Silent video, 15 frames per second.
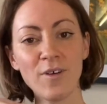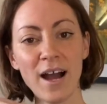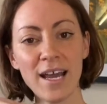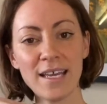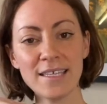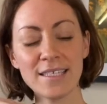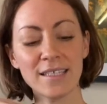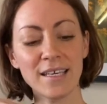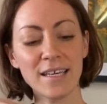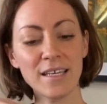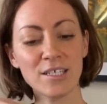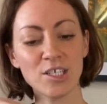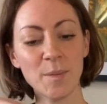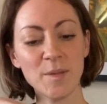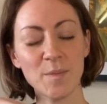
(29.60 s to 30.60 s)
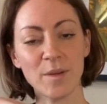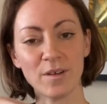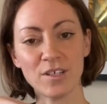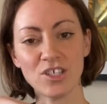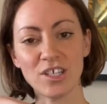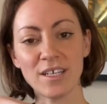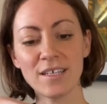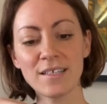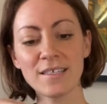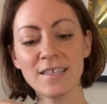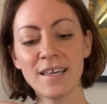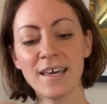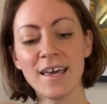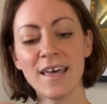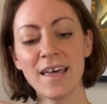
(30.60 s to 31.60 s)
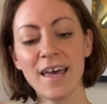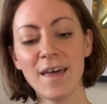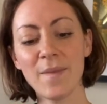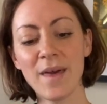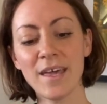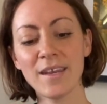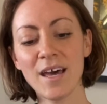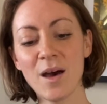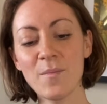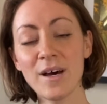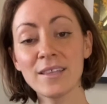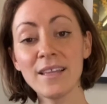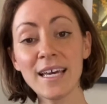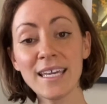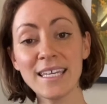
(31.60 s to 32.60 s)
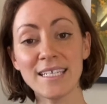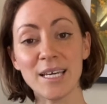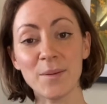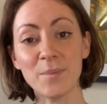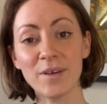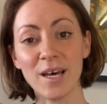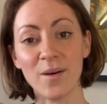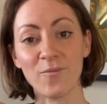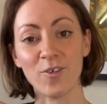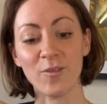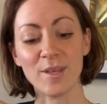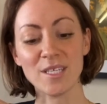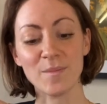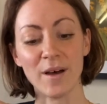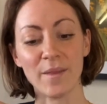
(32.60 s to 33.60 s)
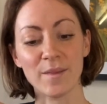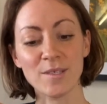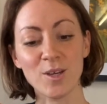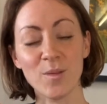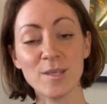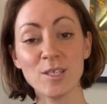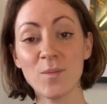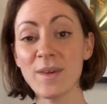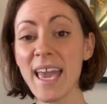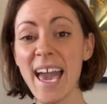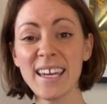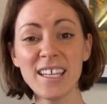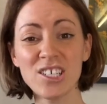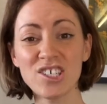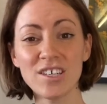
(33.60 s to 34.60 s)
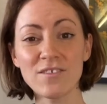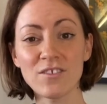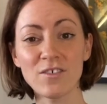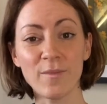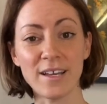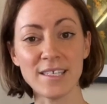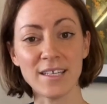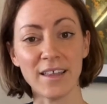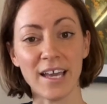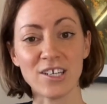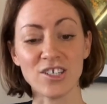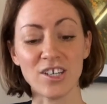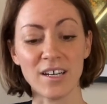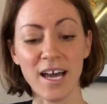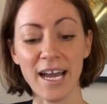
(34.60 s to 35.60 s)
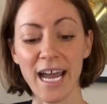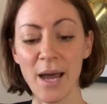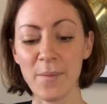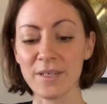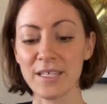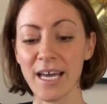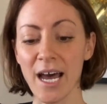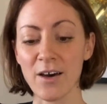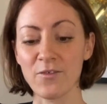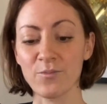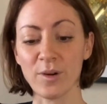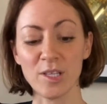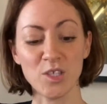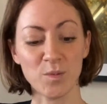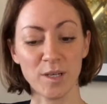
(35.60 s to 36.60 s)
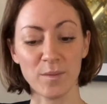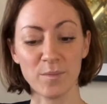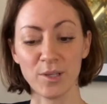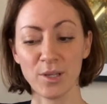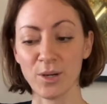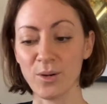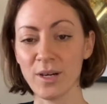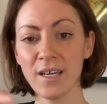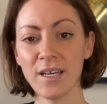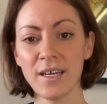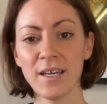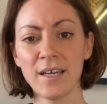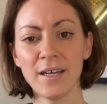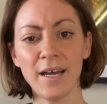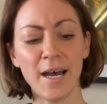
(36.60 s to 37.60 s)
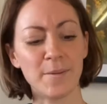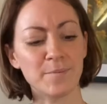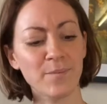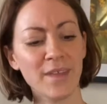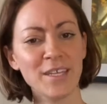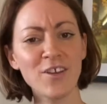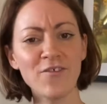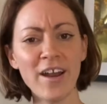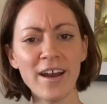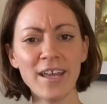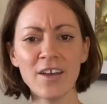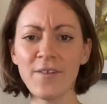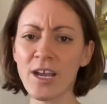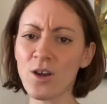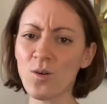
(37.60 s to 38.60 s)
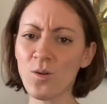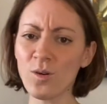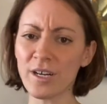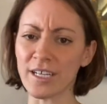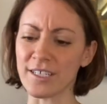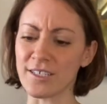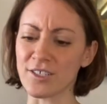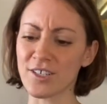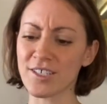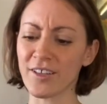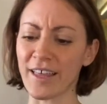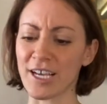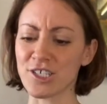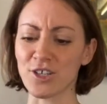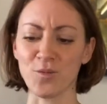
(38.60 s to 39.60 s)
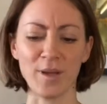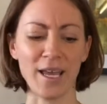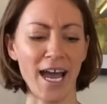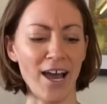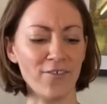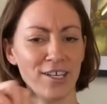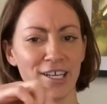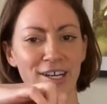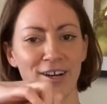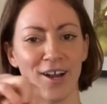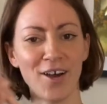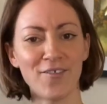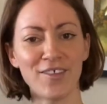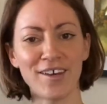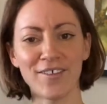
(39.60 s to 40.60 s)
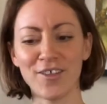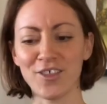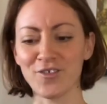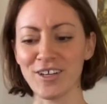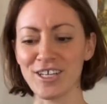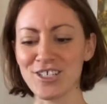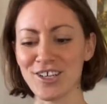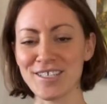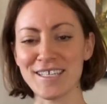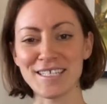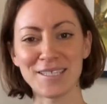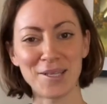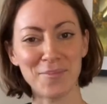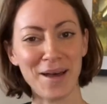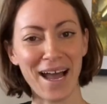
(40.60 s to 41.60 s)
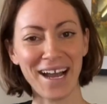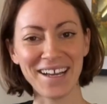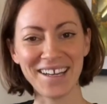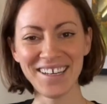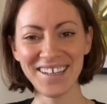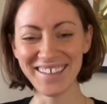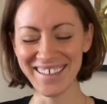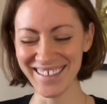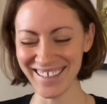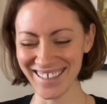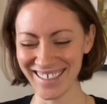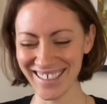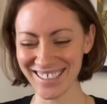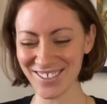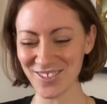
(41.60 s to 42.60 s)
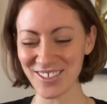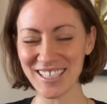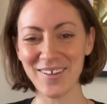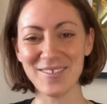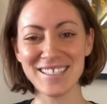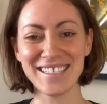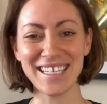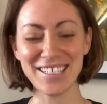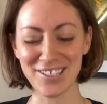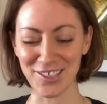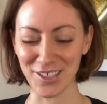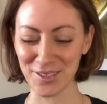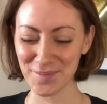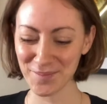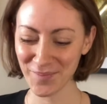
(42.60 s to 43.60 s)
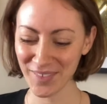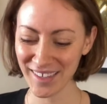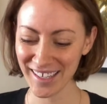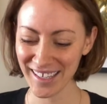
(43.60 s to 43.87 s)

Risley, a sheep's milk cheese, and then a lucky dip for this month. So this could be any cheese from our selection. I happen to have Brunswick Blue. And a very orange selection we have here of the 3 cheeses in the back. Don't think that was intentional.